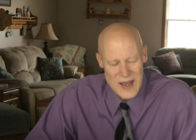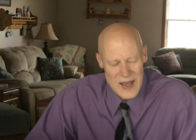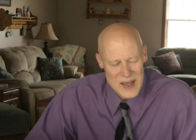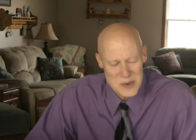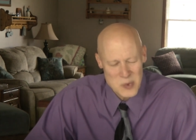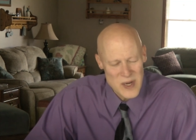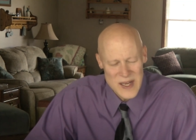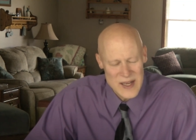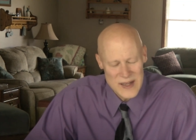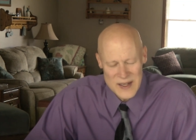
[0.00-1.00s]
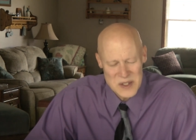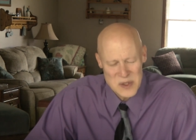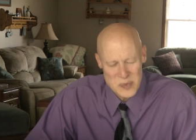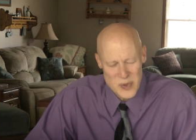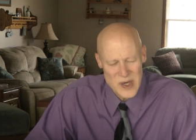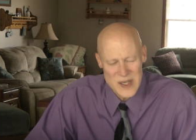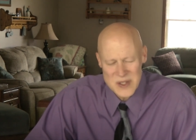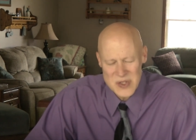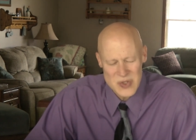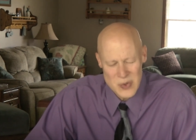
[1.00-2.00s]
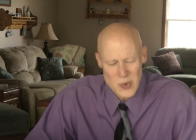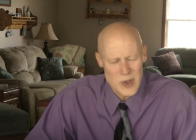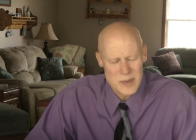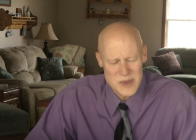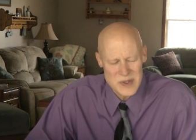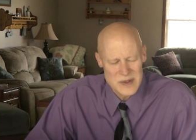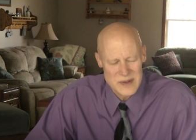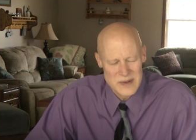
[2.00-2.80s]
as we experience storms.